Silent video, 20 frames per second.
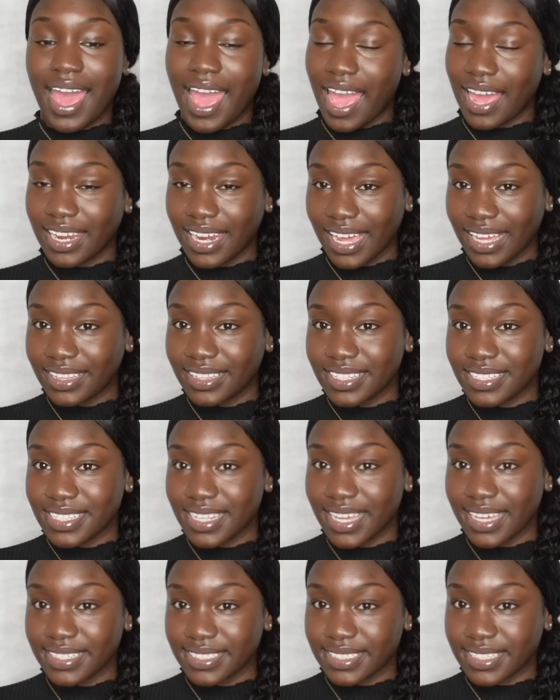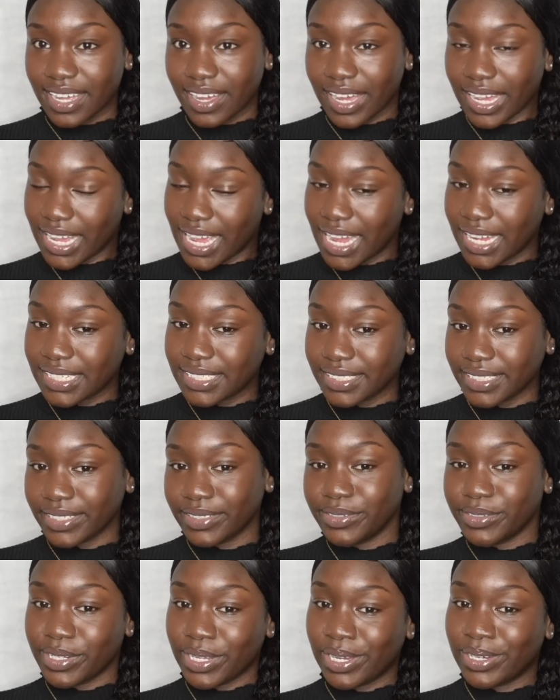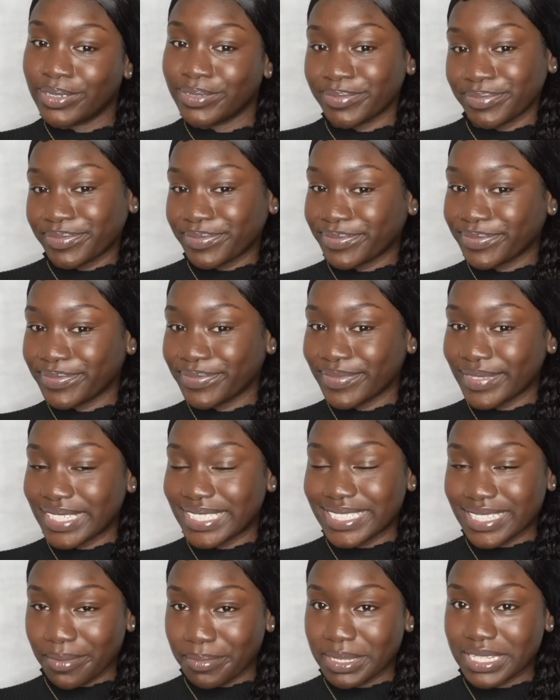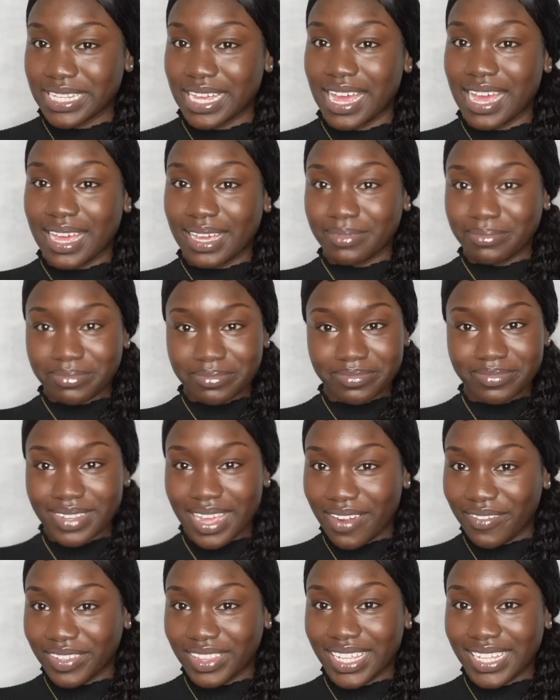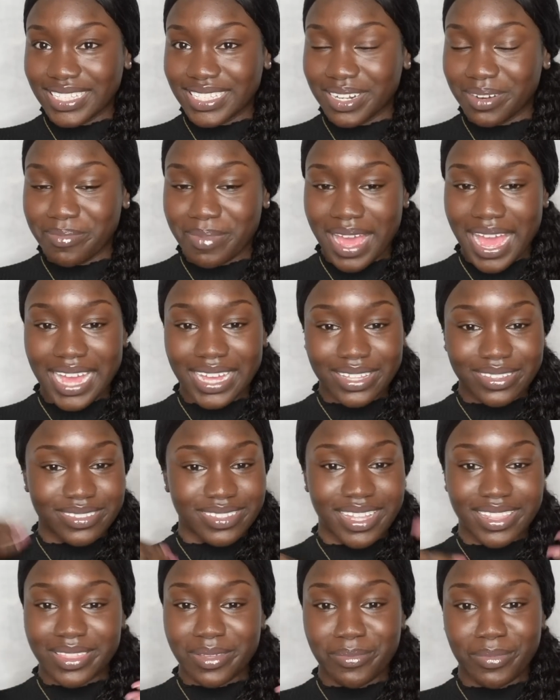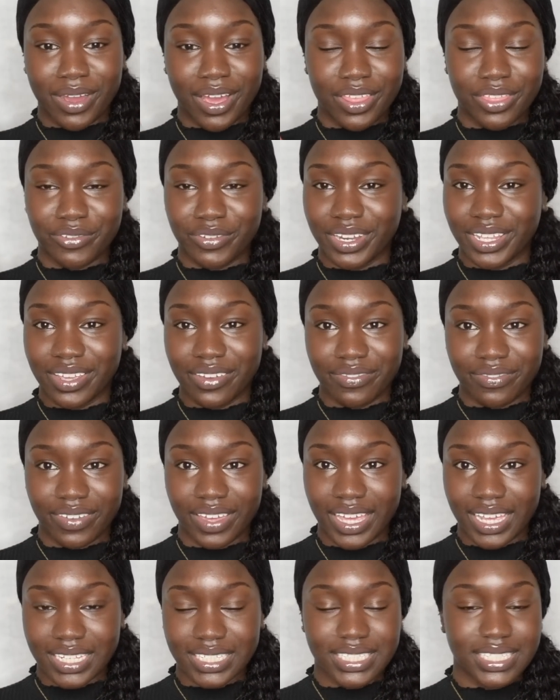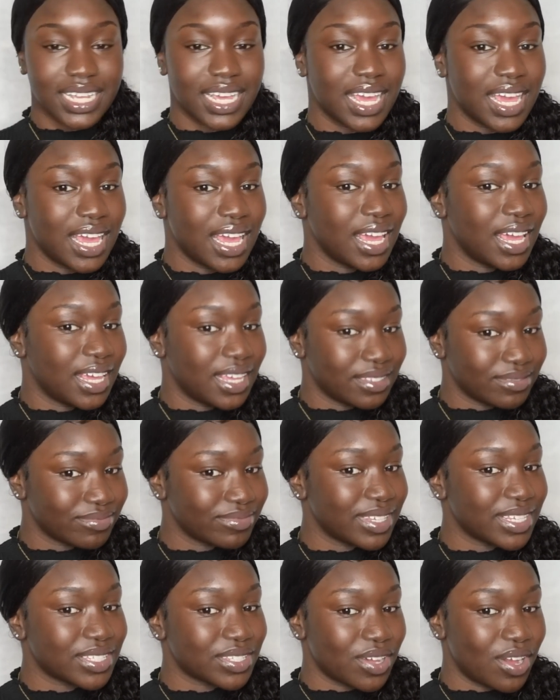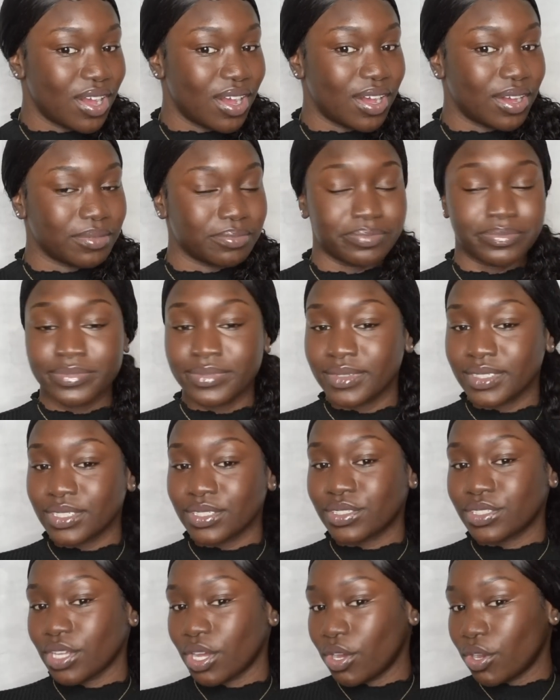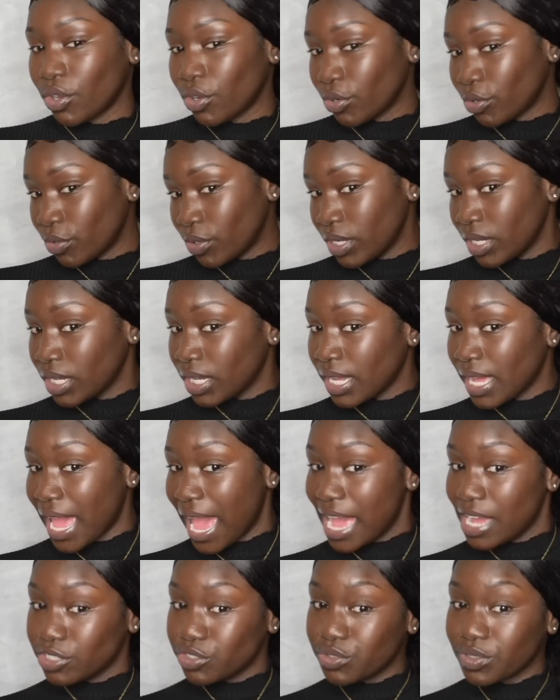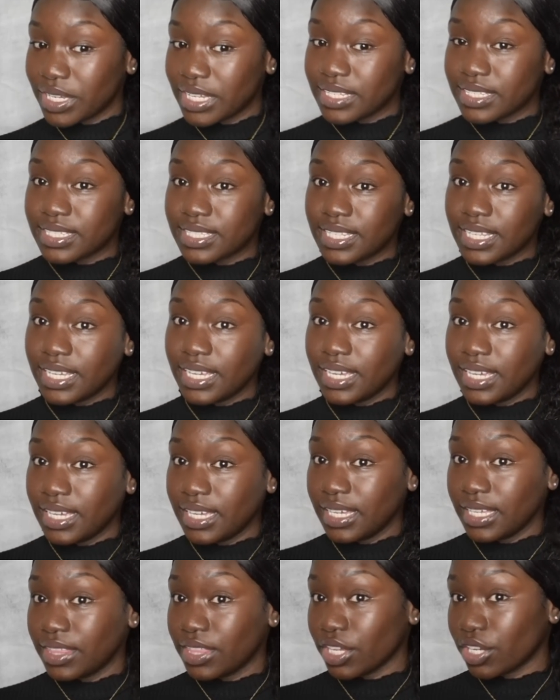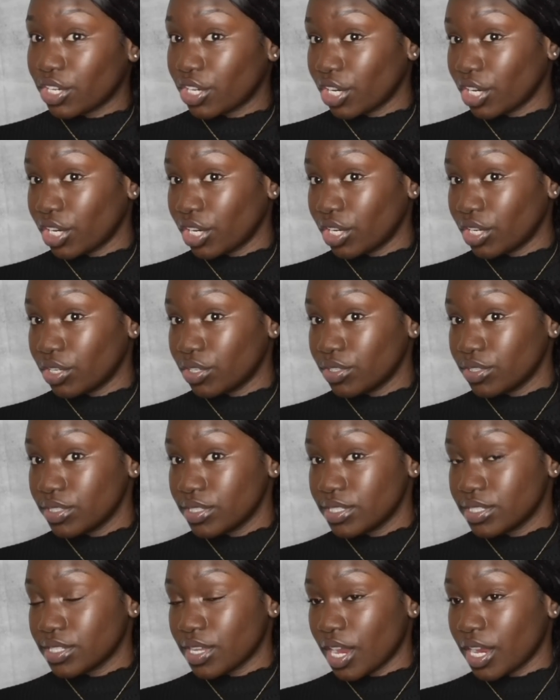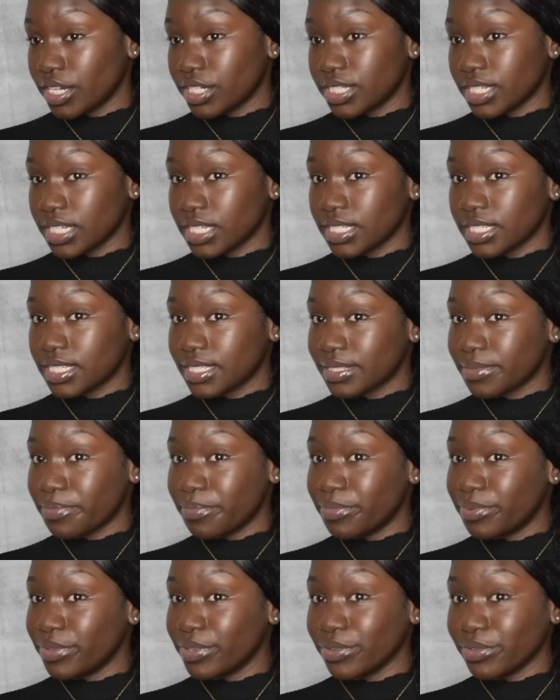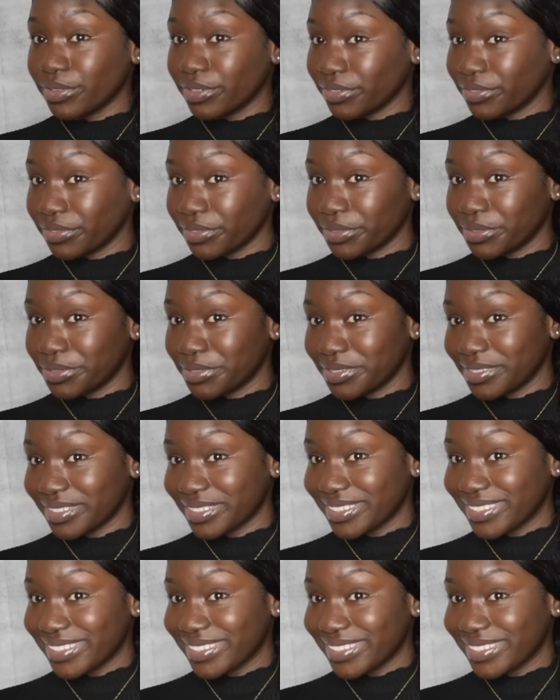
I like this hairstyle. Kind of, you know, summertime, everything to the back, nothing bothering your face. It's calm. So, as you can see, the curls are just beautiful.